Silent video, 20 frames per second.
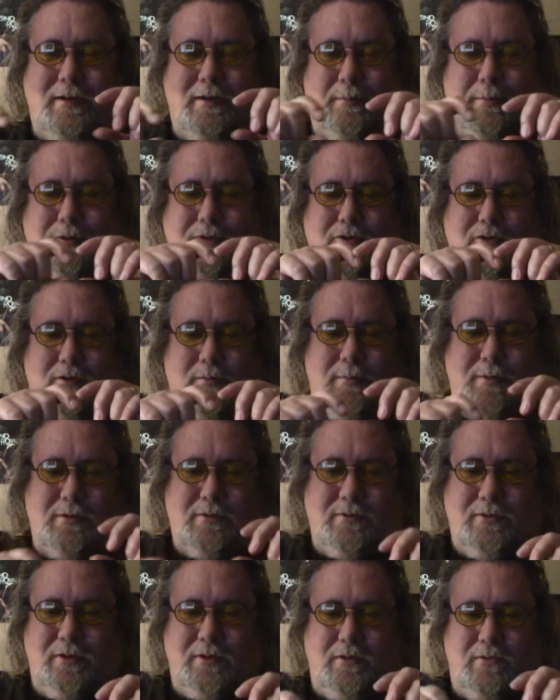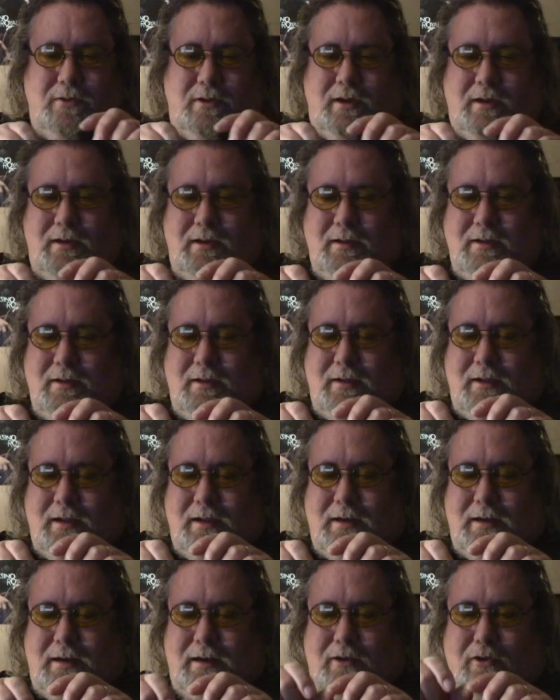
And we do them in silver and a